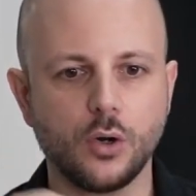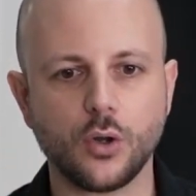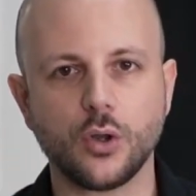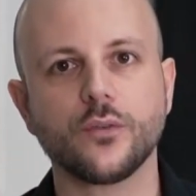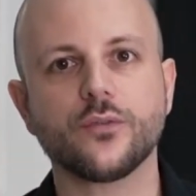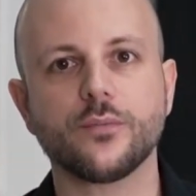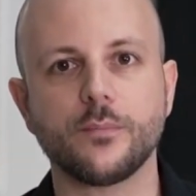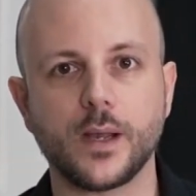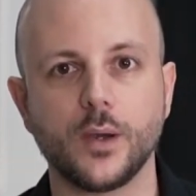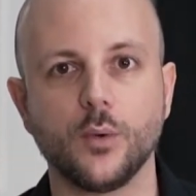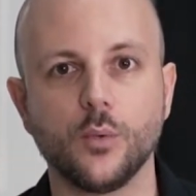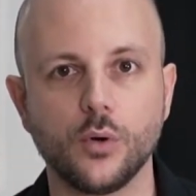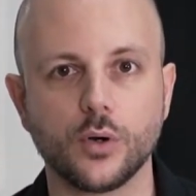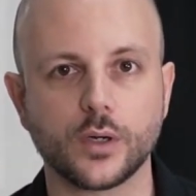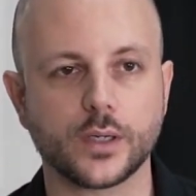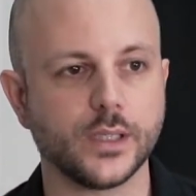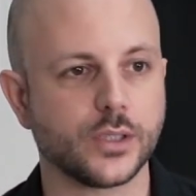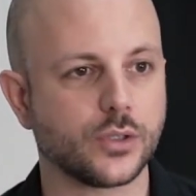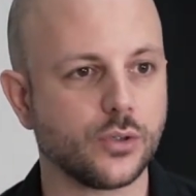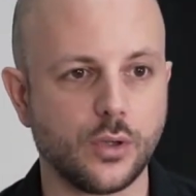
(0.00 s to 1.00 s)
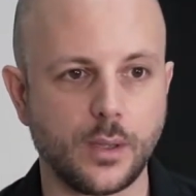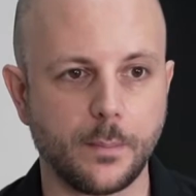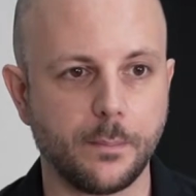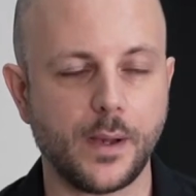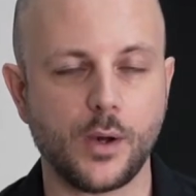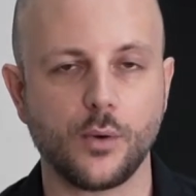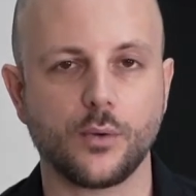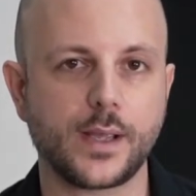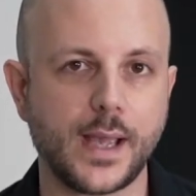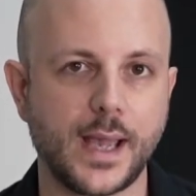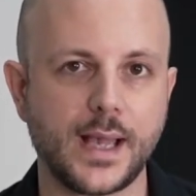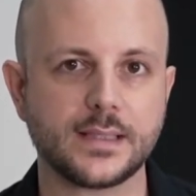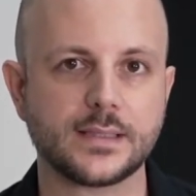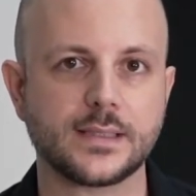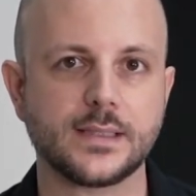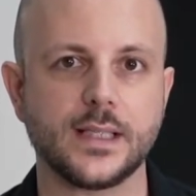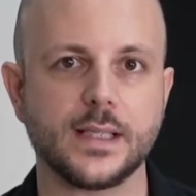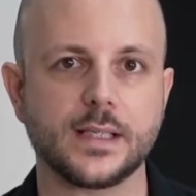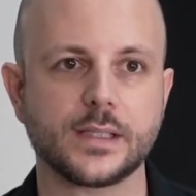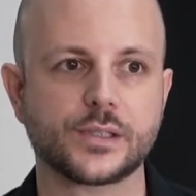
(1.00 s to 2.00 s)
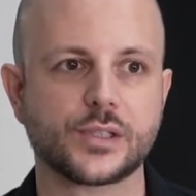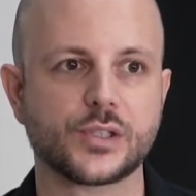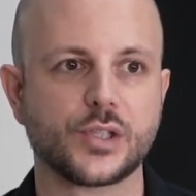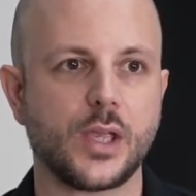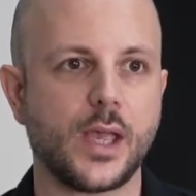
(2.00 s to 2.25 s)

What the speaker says: all of my work is all about castings